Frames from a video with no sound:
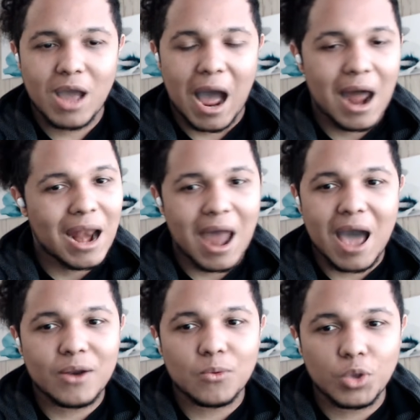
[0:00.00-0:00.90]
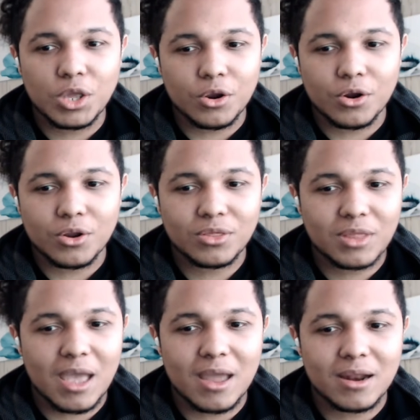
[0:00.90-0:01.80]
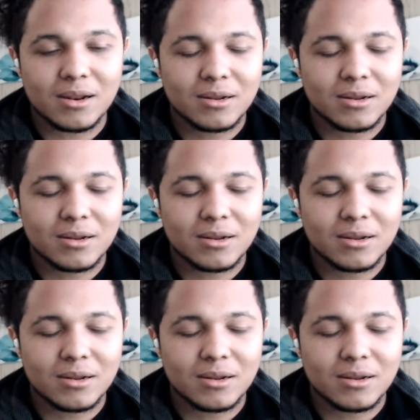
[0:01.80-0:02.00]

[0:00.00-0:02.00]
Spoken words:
a lot weaker than